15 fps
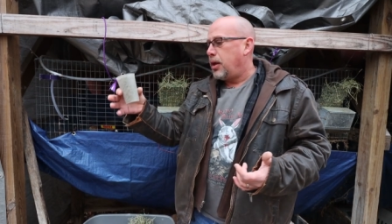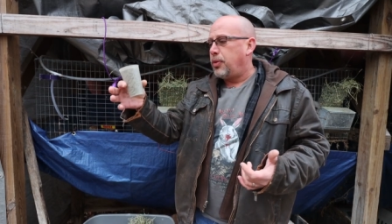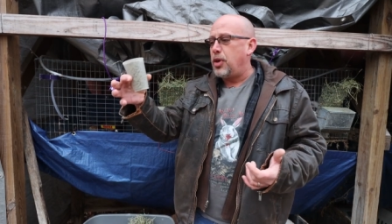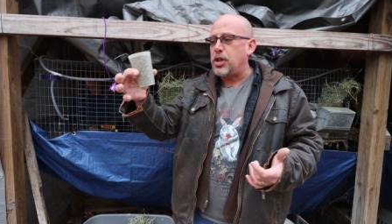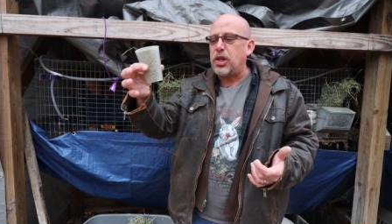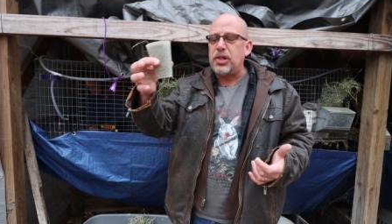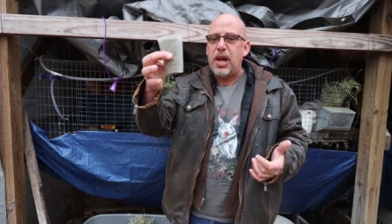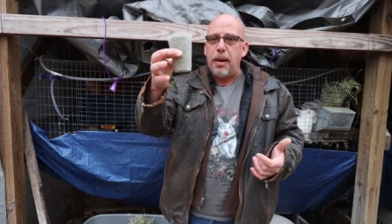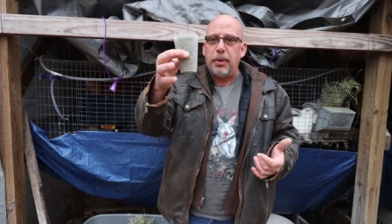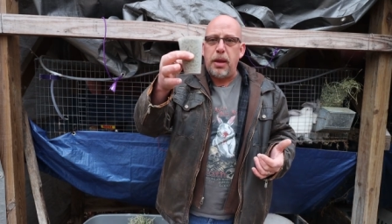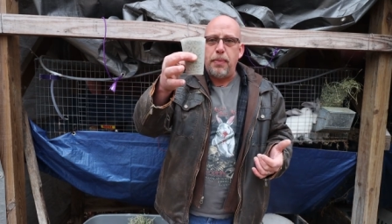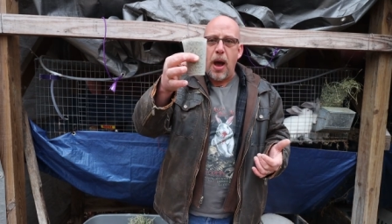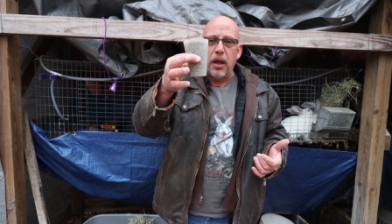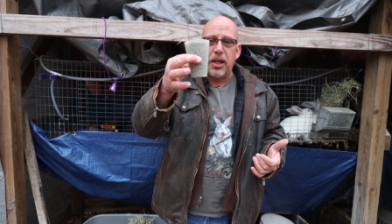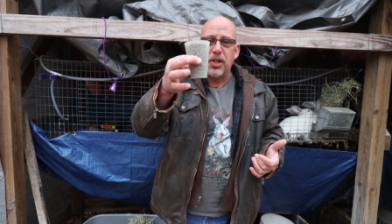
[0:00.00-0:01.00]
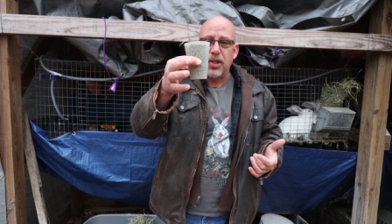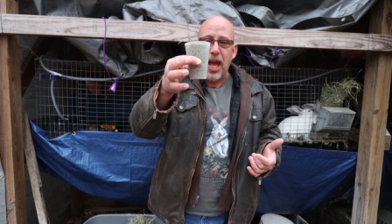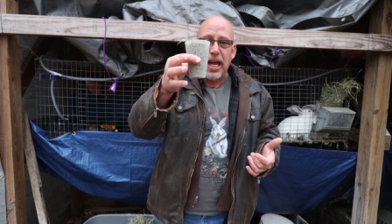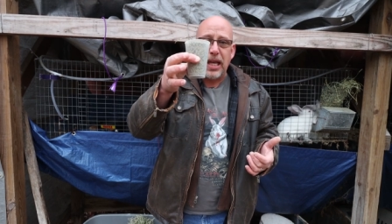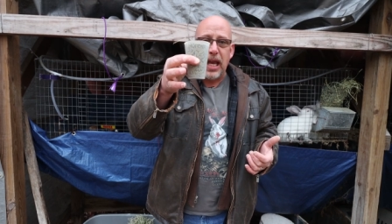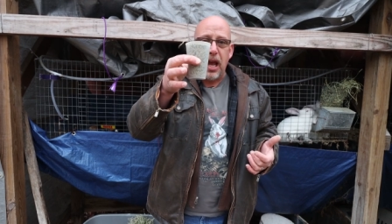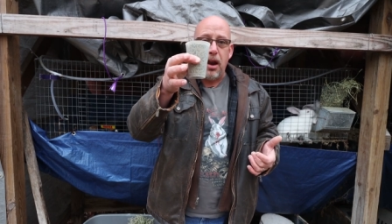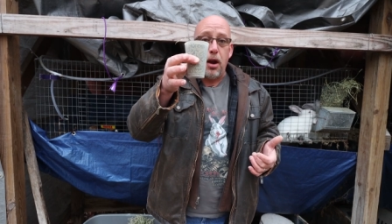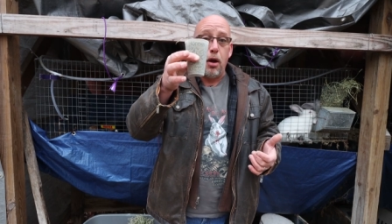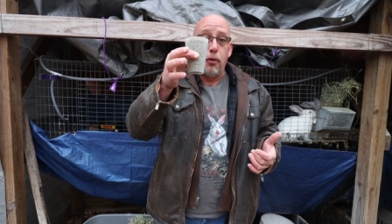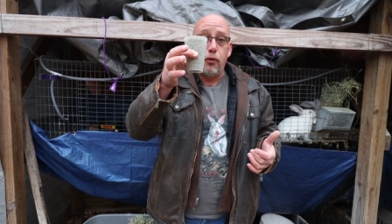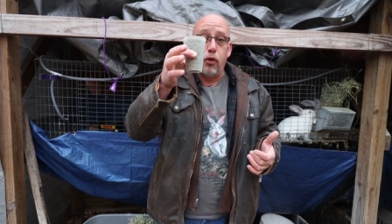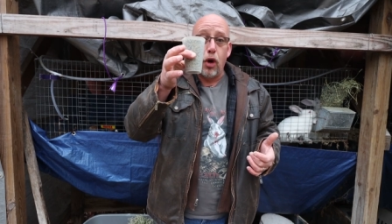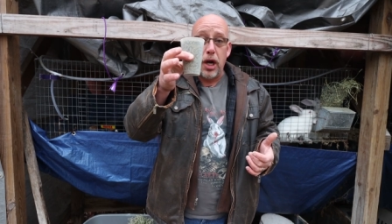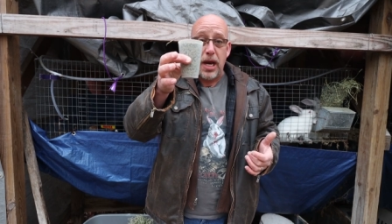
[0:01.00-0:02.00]
This is how many pellets they get
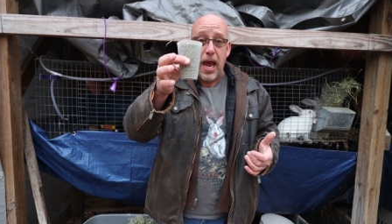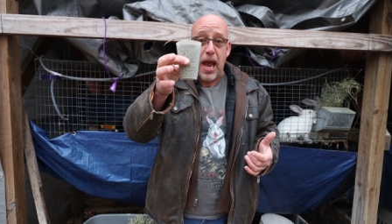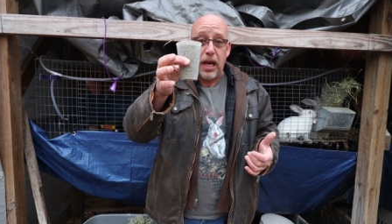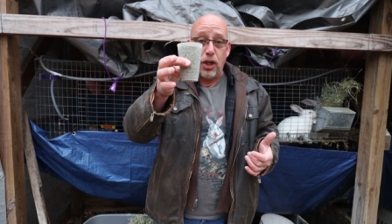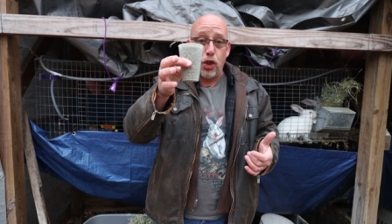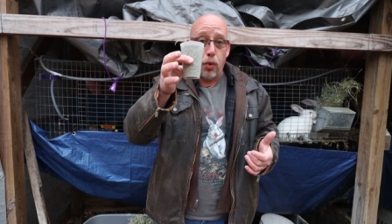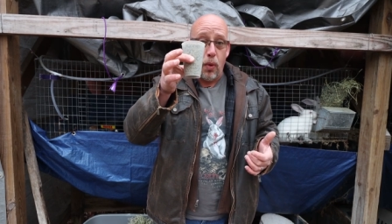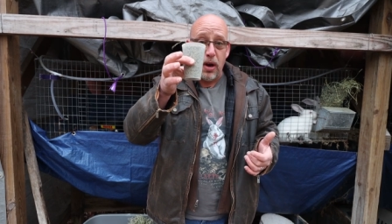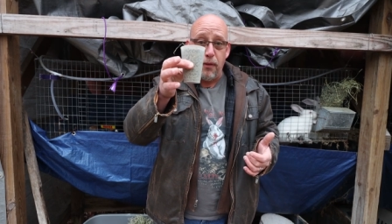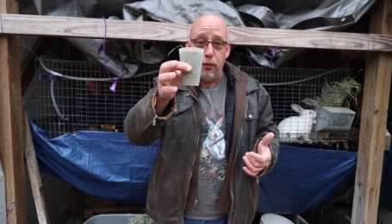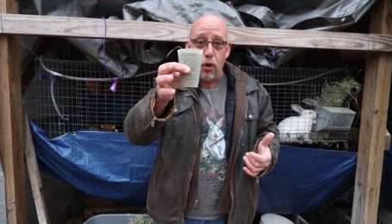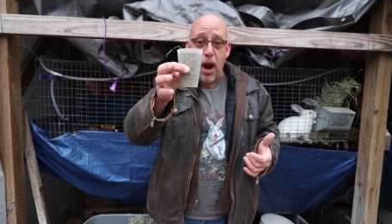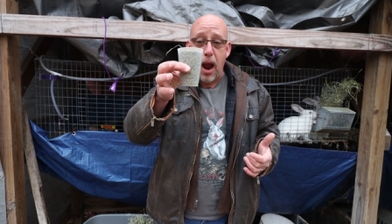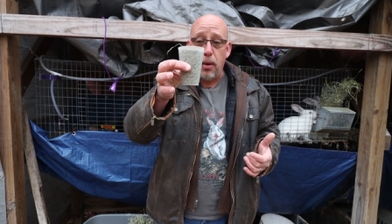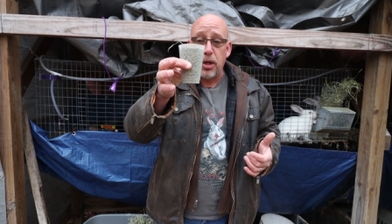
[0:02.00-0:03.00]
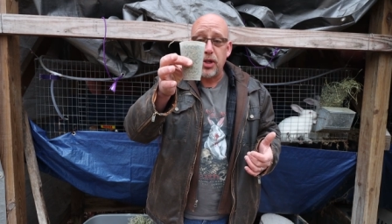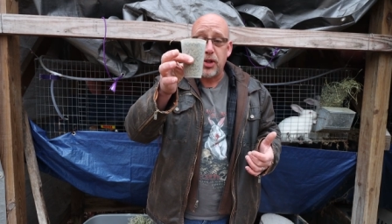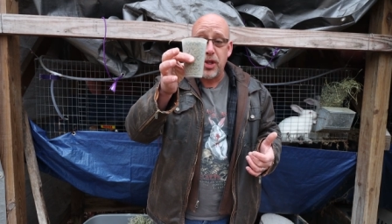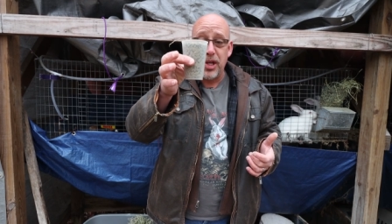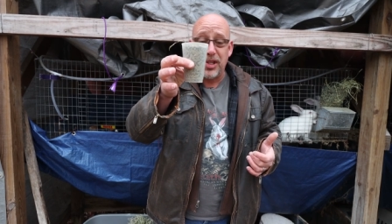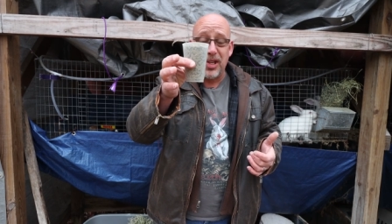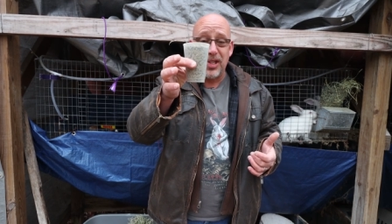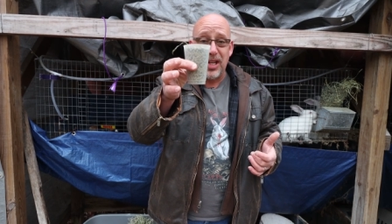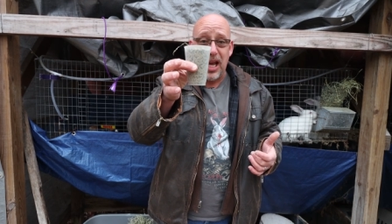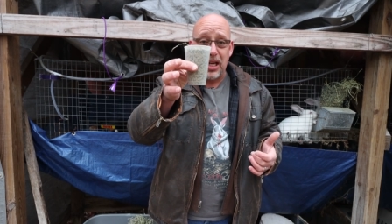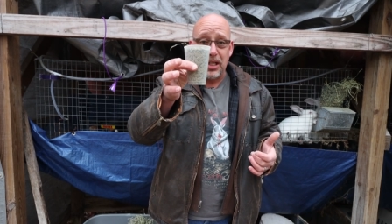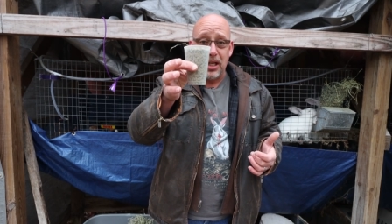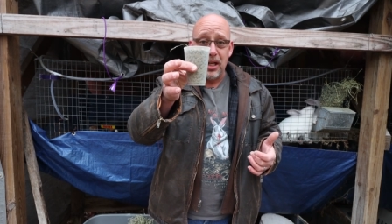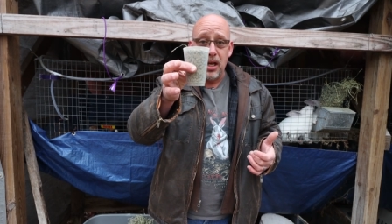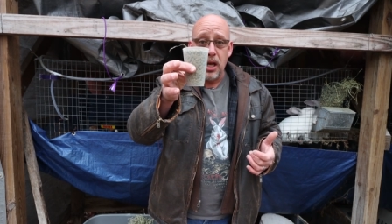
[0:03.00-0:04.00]
for a day. 24 hours, this is
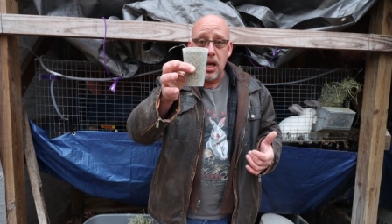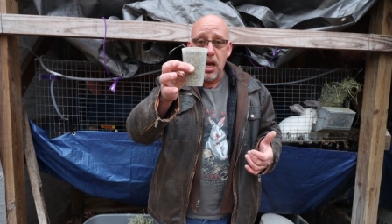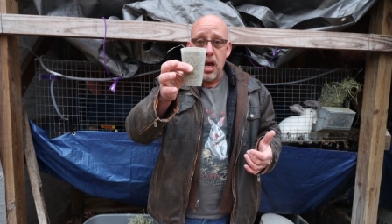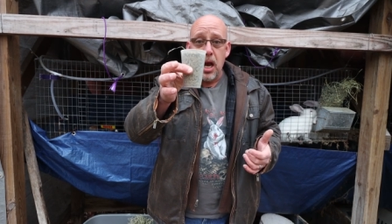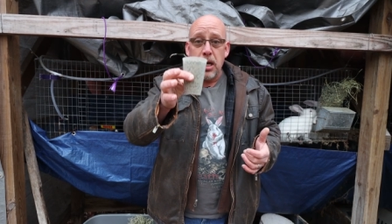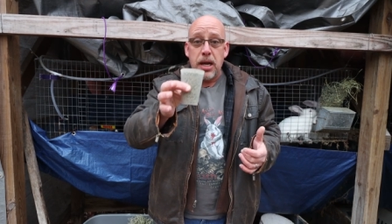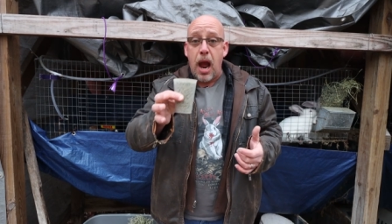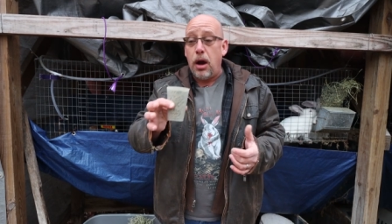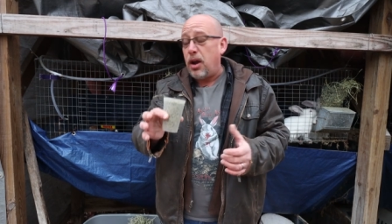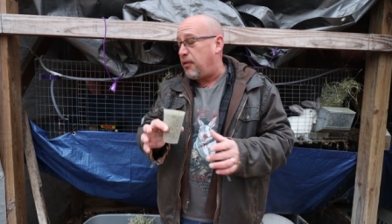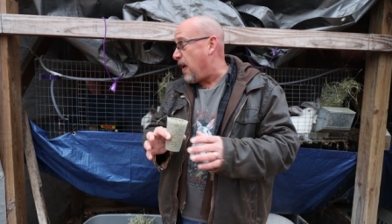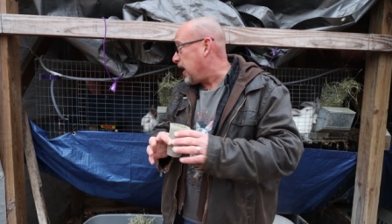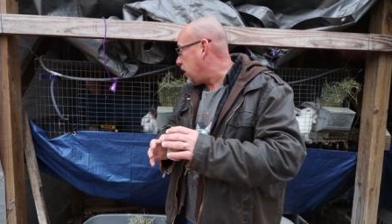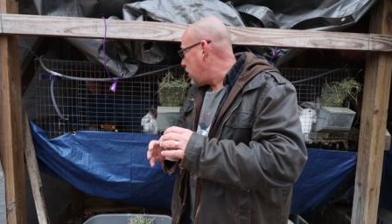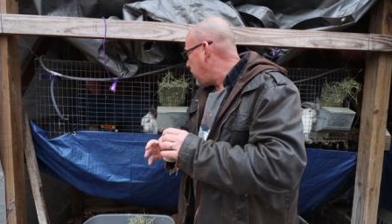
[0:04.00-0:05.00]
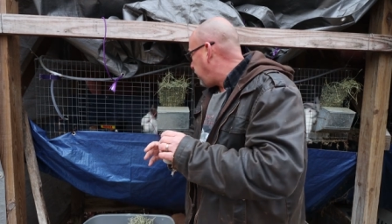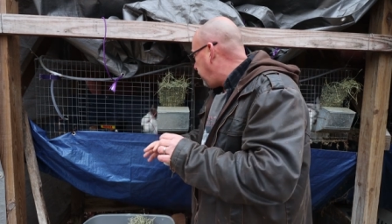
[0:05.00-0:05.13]
it. Now, if I go to